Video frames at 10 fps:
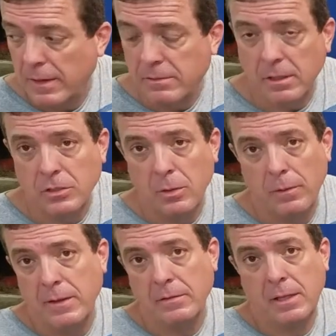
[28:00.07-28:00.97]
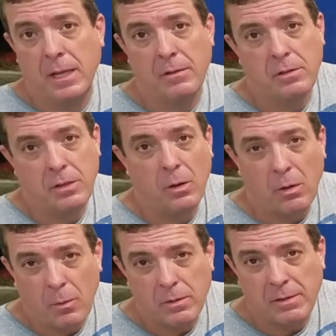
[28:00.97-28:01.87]
they send you with these kits, you don't
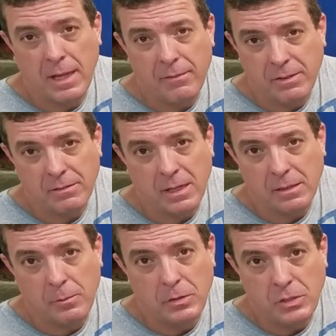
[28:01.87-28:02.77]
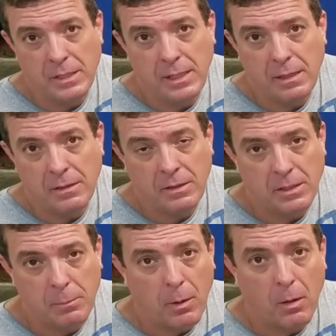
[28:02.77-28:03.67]
always have exactly what you need and you have
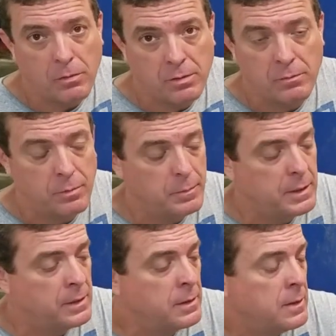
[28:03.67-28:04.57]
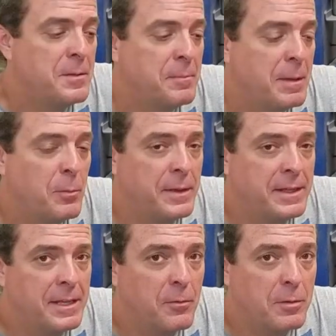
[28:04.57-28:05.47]
to borrow some from there. Maybe we can
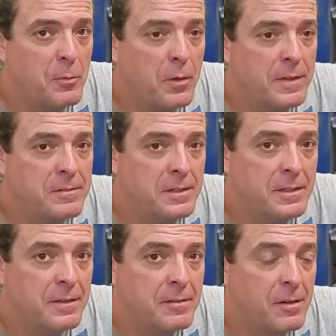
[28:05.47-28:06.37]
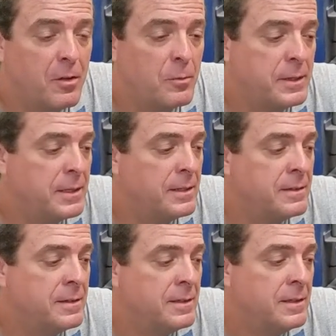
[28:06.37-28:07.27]
get one more of these done this long weekend.
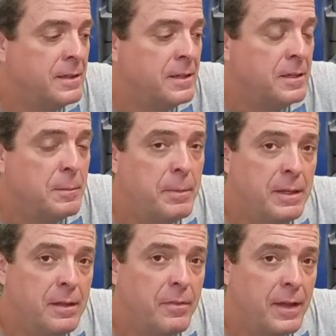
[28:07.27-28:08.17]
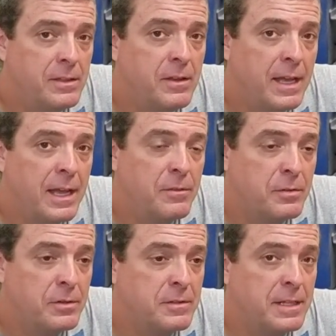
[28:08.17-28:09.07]
But thank you guys
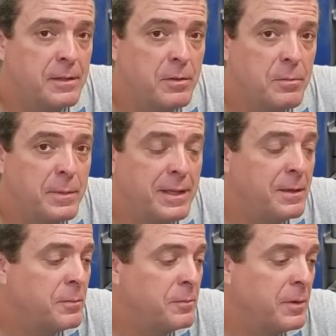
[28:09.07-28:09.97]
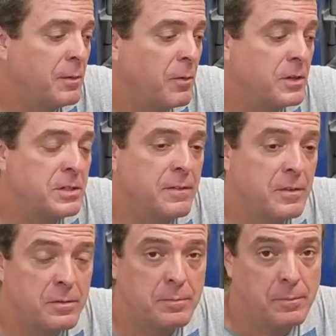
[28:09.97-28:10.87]
for sticking with me and watching
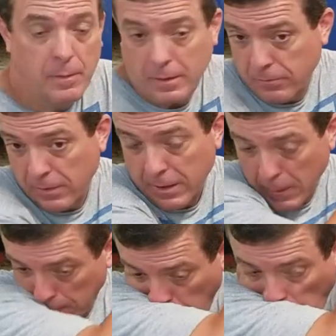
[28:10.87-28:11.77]
this video.